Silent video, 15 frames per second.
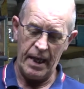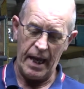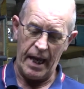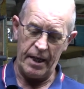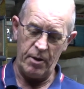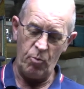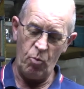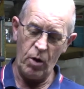
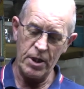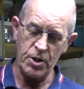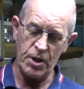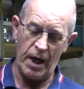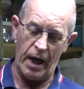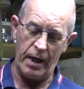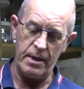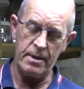And in which
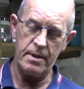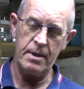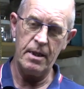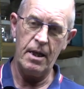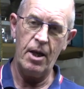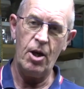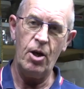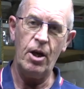case,
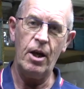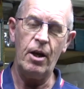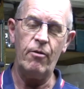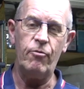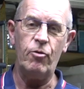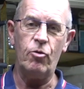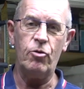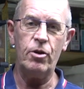
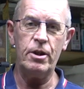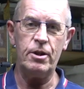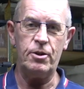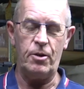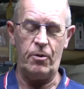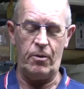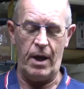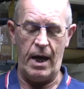if you're going to
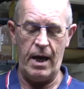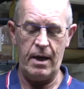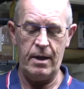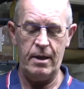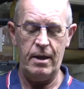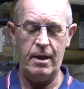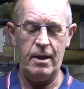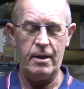do that,
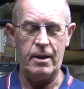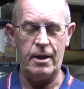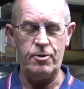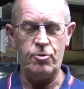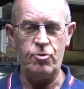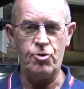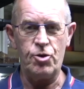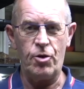
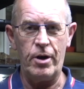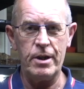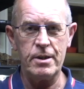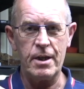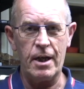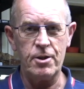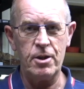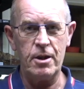then you try and
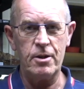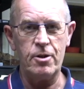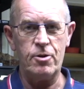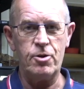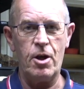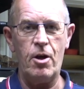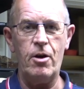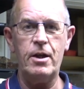touch it to
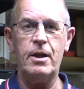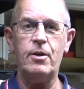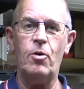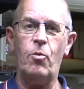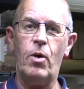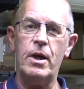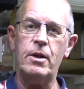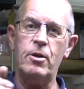turn it the
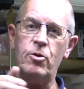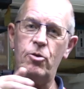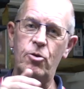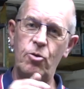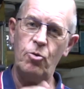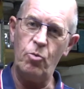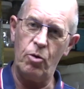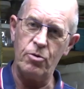way that
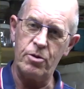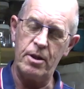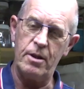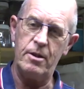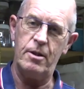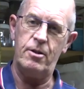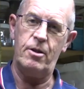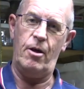you want
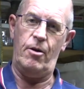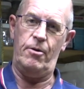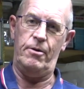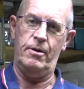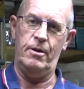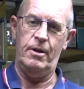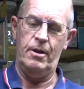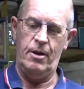it to turn,
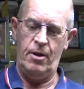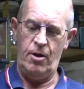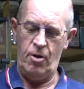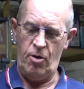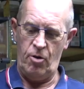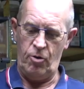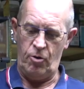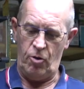
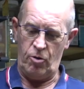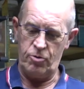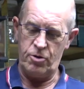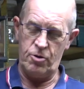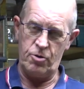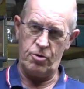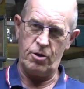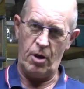not
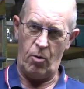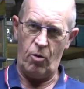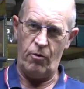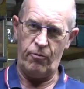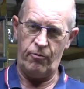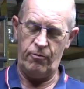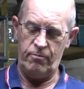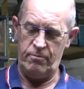to just go
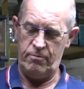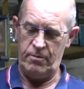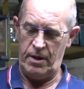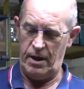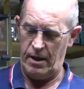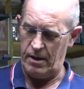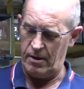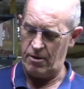off
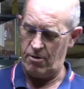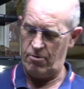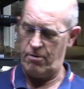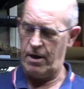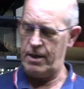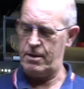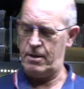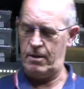in a
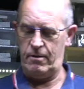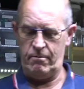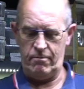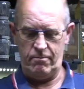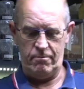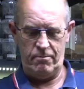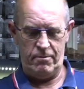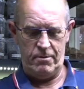crazy,
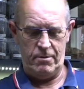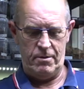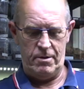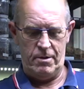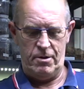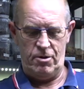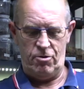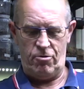
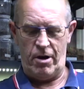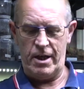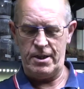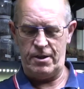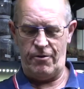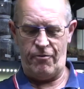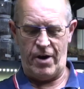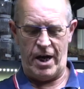
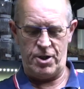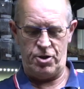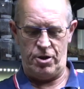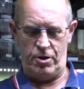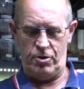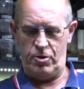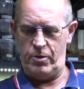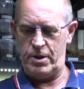crazy fashion
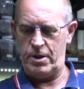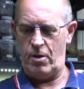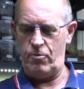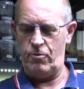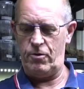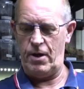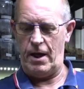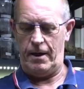and do its own
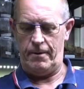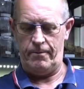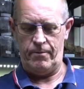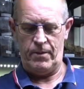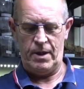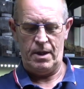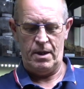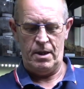thing.
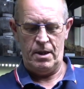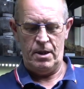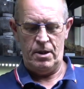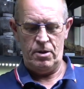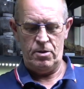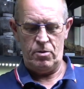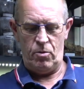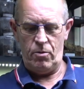
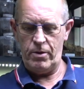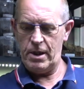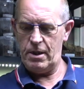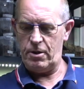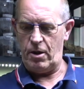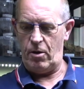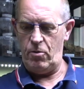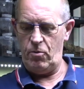So what we're going
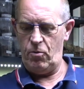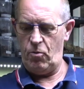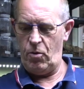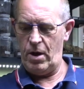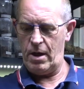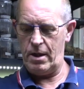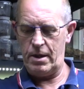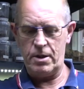to do, we
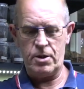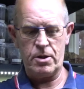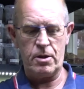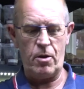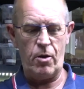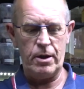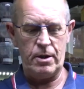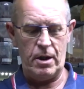are going to
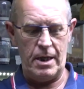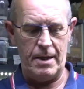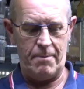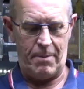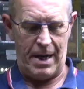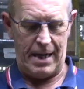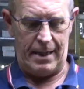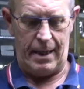slide the lid
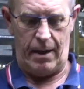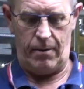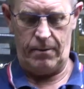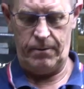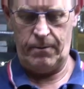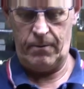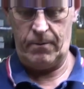back now.